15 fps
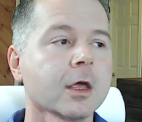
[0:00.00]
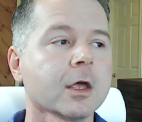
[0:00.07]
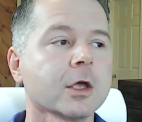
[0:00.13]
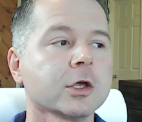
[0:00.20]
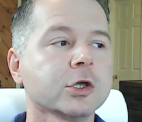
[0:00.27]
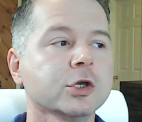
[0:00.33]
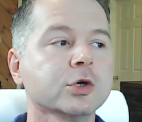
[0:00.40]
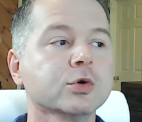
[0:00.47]

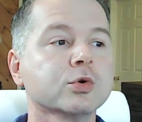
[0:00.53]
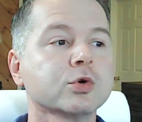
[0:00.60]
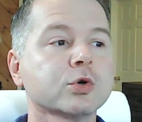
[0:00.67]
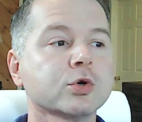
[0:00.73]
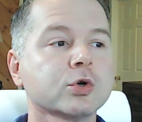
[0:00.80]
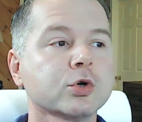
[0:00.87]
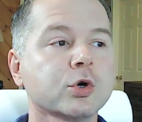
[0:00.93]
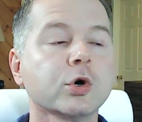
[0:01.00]
you
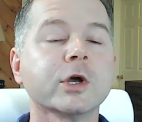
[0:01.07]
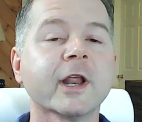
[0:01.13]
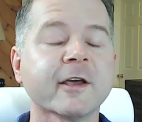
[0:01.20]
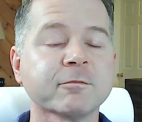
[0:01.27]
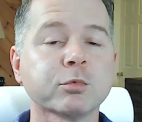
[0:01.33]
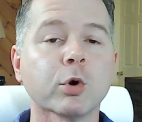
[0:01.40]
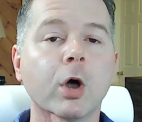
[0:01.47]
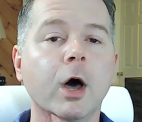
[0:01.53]
could
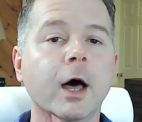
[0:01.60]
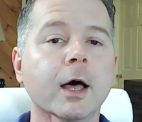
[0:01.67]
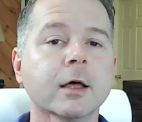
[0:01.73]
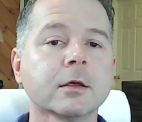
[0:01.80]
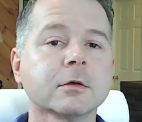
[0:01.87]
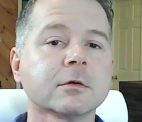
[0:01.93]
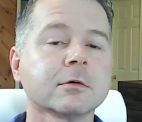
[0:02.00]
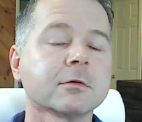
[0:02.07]
have
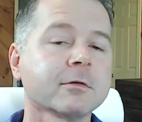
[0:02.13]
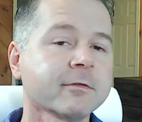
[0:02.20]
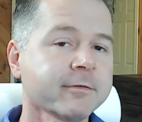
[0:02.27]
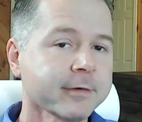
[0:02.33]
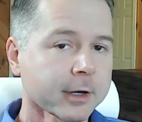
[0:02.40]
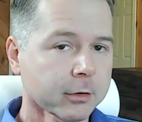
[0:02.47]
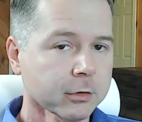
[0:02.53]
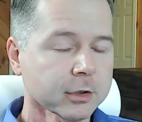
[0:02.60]
brought
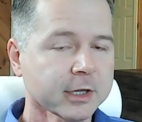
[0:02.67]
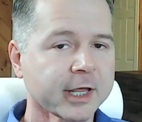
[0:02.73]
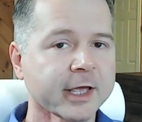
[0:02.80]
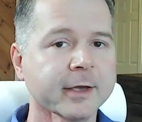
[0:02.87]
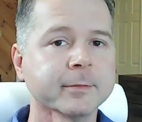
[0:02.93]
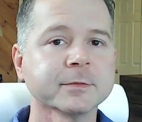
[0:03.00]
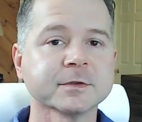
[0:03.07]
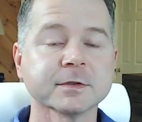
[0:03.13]
federal
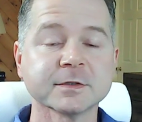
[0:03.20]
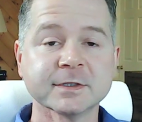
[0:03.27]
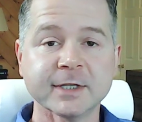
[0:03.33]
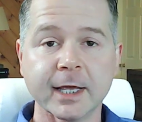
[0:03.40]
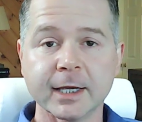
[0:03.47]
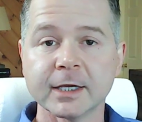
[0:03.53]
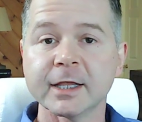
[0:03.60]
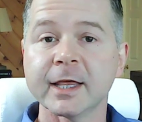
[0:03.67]
claims,
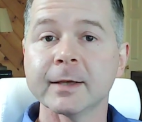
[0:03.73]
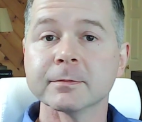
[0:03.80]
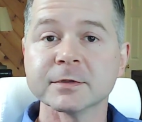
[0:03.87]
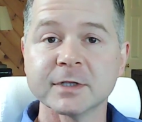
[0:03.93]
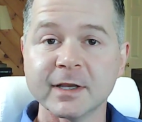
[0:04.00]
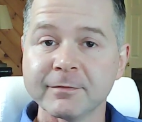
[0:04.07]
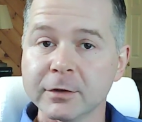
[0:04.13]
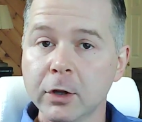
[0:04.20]
state
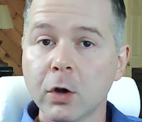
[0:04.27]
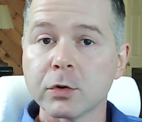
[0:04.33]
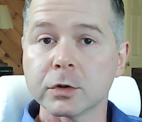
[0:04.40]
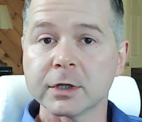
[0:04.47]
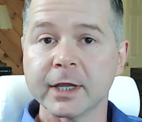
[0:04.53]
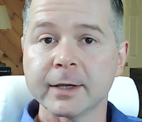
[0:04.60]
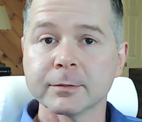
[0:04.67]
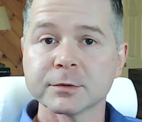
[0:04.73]
claims, and even local
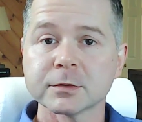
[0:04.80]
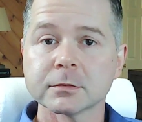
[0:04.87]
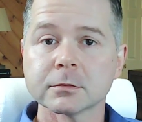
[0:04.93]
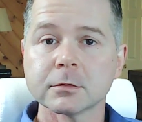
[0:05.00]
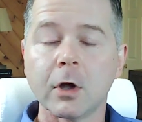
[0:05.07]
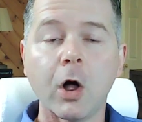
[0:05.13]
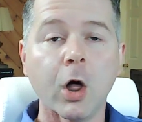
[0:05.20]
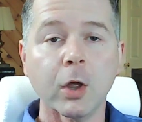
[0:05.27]
claims
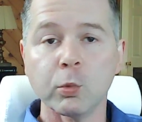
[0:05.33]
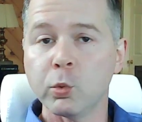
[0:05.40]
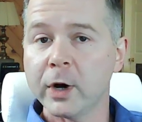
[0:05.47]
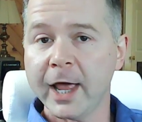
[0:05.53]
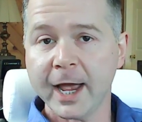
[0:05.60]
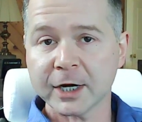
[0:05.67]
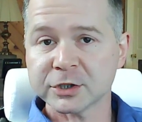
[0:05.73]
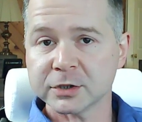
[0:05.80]
all in one
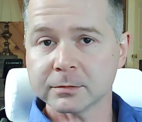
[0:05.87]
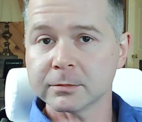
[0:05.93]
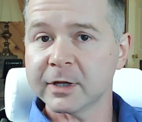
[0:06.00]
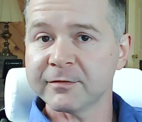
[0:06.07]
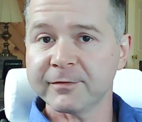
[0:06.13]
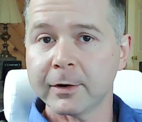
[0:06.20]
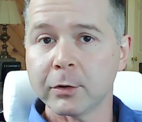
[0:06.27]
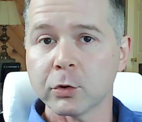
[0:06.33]
action
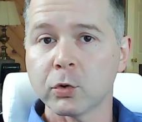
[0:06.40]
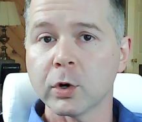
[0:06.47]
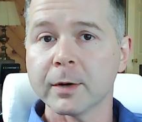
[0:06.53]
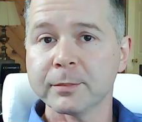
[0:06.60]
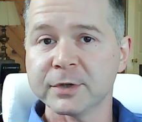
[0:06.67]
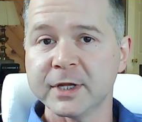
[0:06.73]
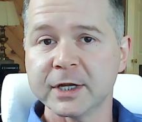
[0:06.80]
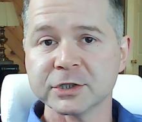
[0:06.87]
in federal
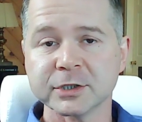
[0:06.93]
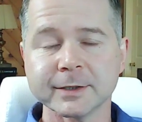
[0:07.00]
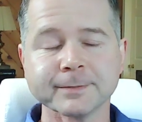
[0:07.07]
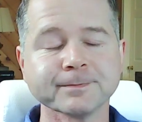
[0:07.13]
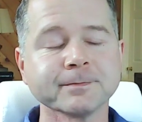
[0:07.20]
court, potentially.